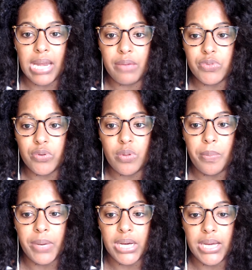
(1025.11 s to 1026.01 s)
through the
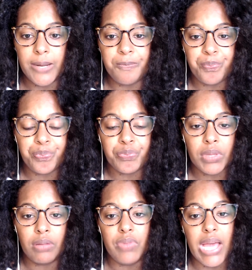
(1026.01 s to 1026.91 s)
mud,
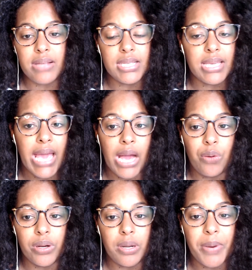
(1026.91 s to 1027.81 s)
that's a
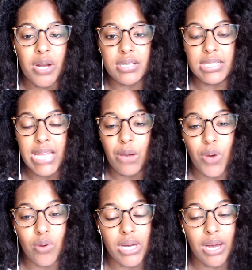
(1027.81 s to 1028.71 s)
coward. A person that
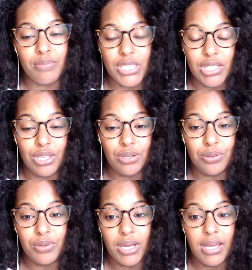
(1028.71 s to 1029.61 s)
won't come to you,
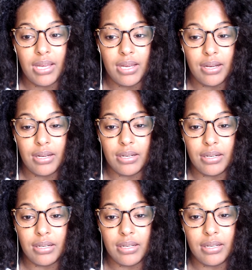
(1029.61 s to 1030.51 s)

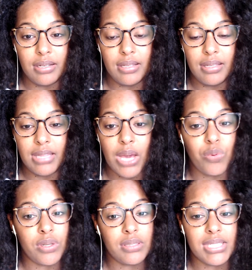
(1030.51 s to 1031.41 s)
that
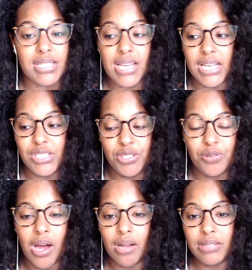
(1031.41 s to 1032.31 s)
will discuss you
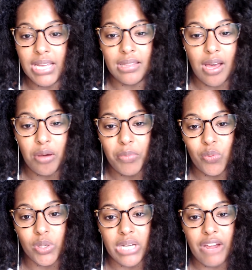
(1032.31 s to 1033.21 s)
all day long but
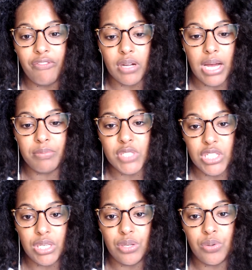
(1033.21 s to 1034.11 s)
will never come to
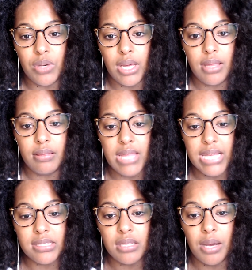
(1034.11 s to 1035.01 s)
you,
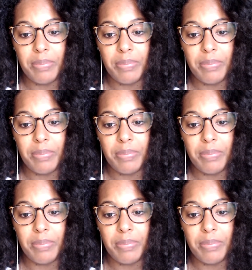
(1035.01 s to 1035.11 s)
that's a